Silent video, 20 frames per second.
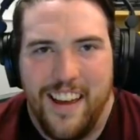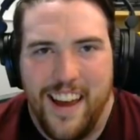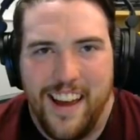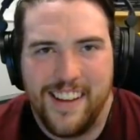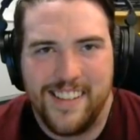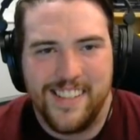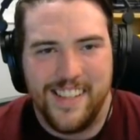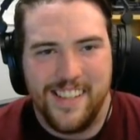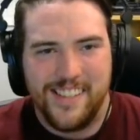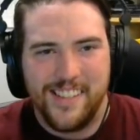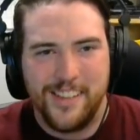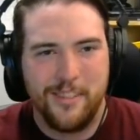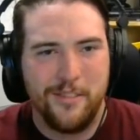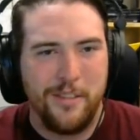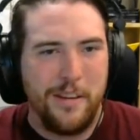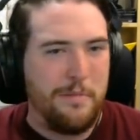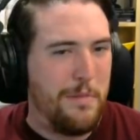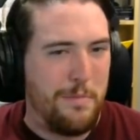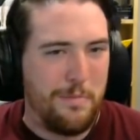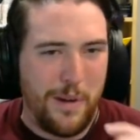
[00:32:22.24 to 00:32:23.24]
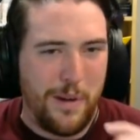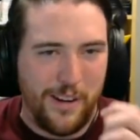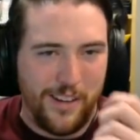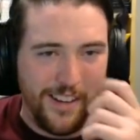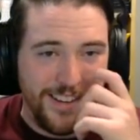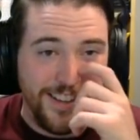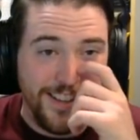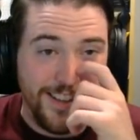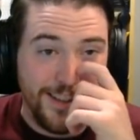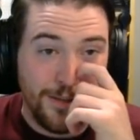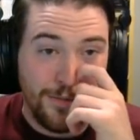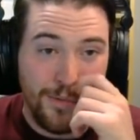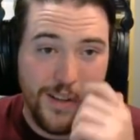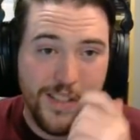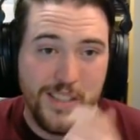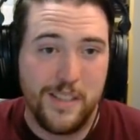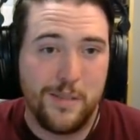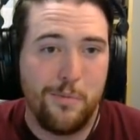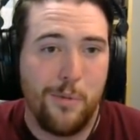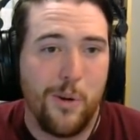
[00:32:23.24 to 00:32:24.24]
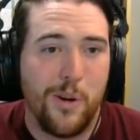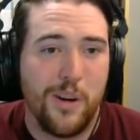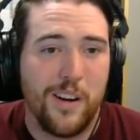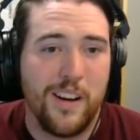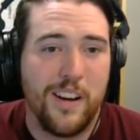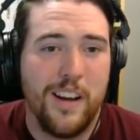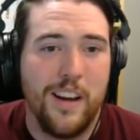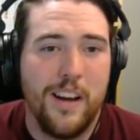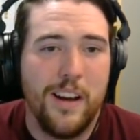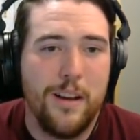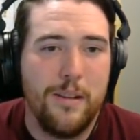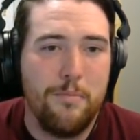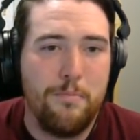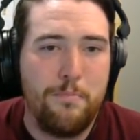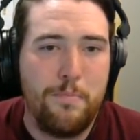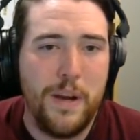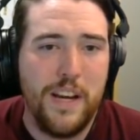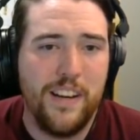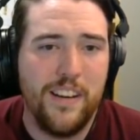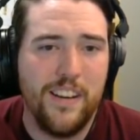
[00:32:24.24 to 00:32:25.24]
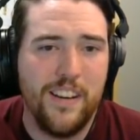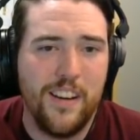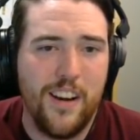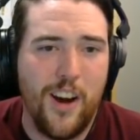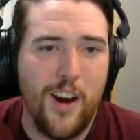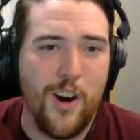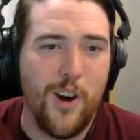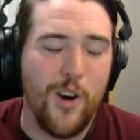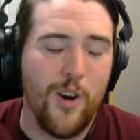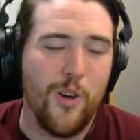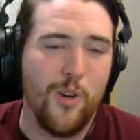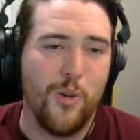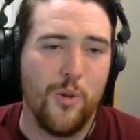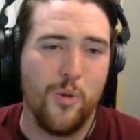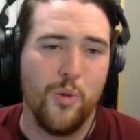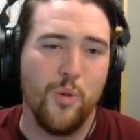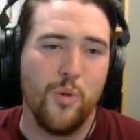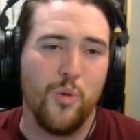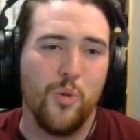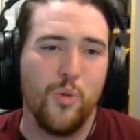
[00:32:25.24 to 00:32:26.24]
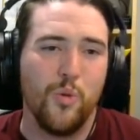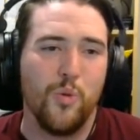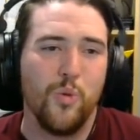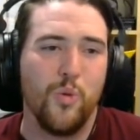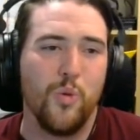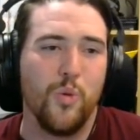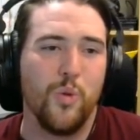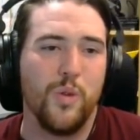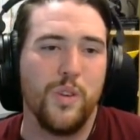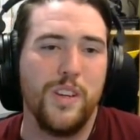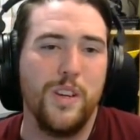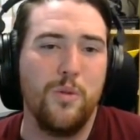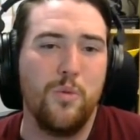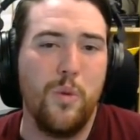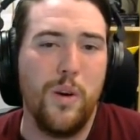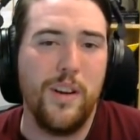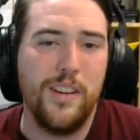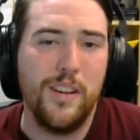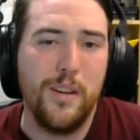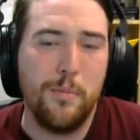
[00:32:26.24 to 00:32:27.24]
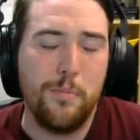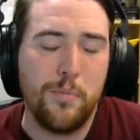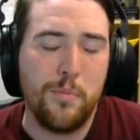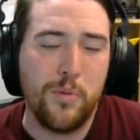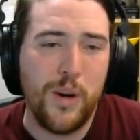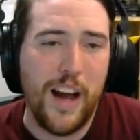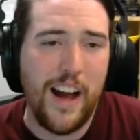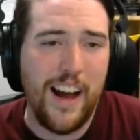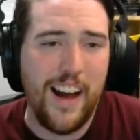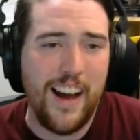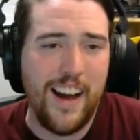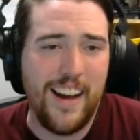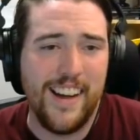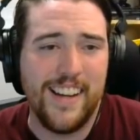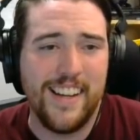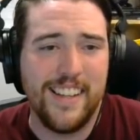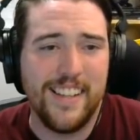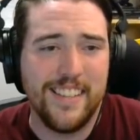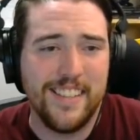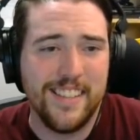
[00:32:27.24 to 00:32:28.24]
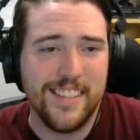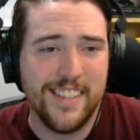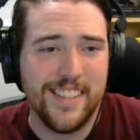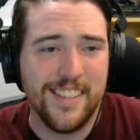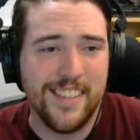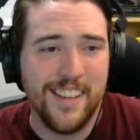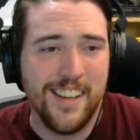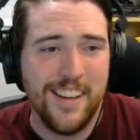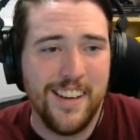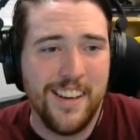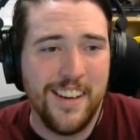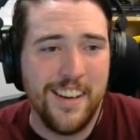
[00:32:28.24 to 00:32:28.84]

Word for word: access the creepy part at least once more. Bingo! You won the prize!